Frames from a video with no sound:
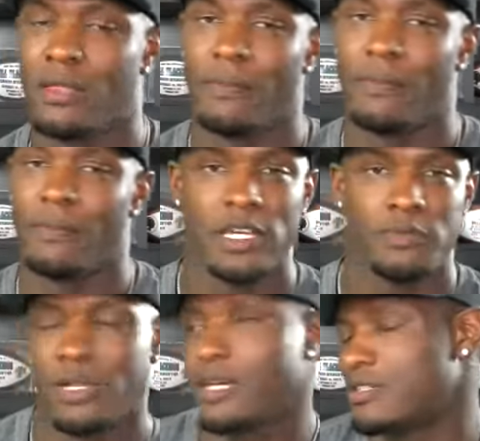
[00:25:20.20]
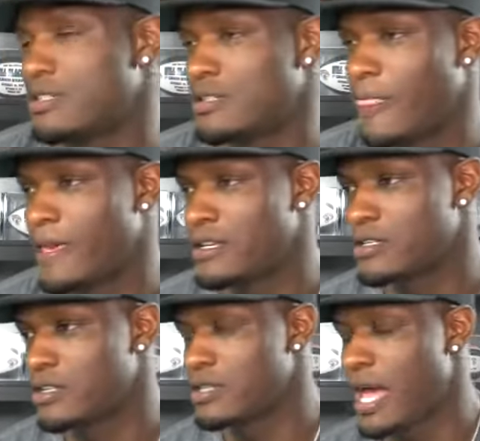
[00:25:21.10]
the best place is
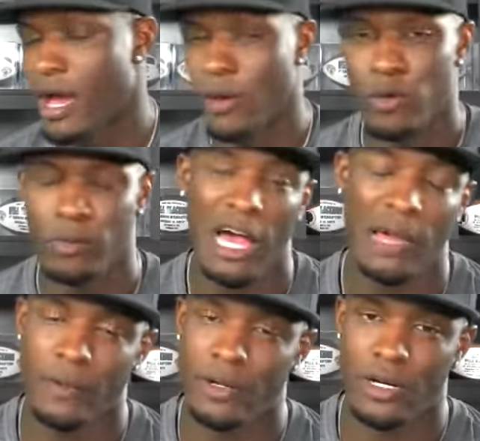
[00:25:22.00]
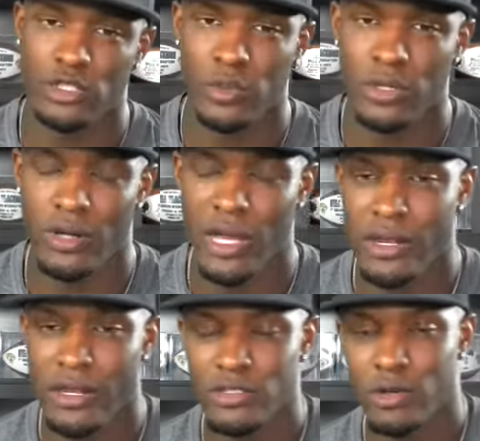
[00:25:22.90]
just at Will Blackman on Twitter
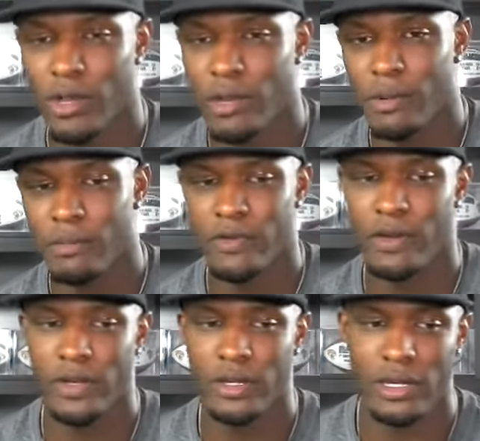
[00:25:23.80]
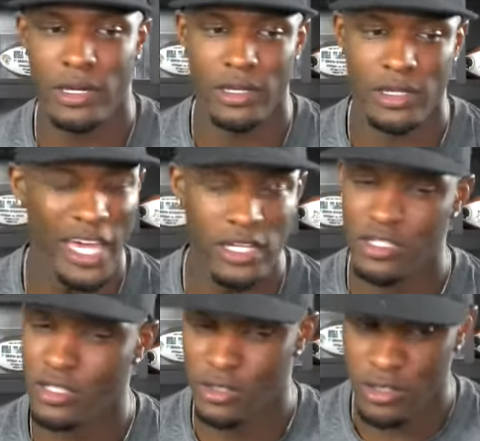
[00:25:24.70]
and Instagram. I'm very
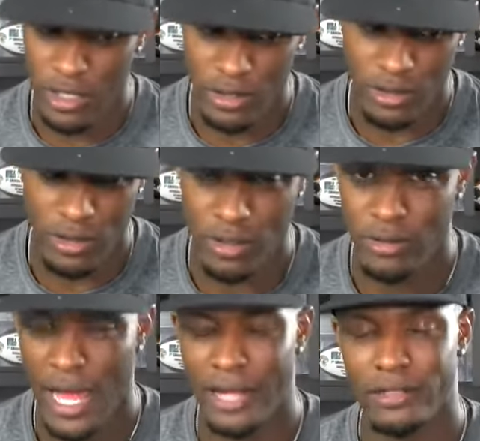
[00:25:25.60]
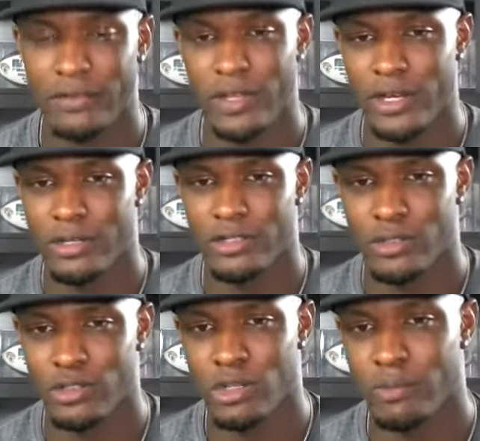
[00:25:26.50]
engaging and active there. So
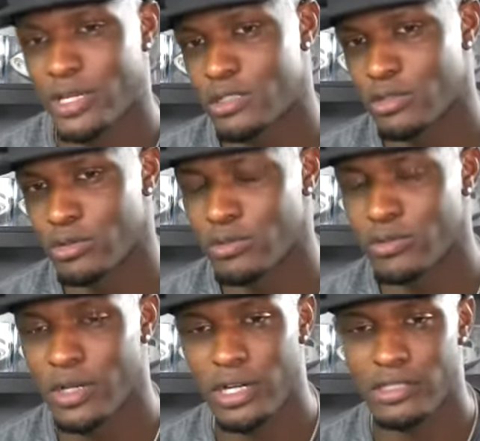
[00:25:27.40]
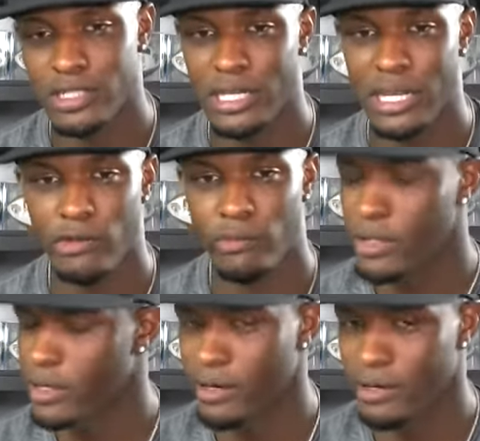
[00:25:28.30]
those are the best two to connect me
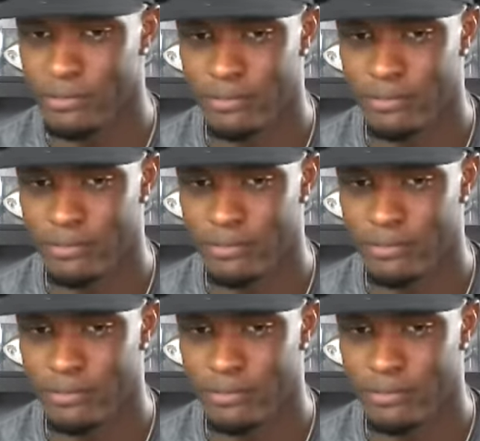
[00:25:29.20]
there.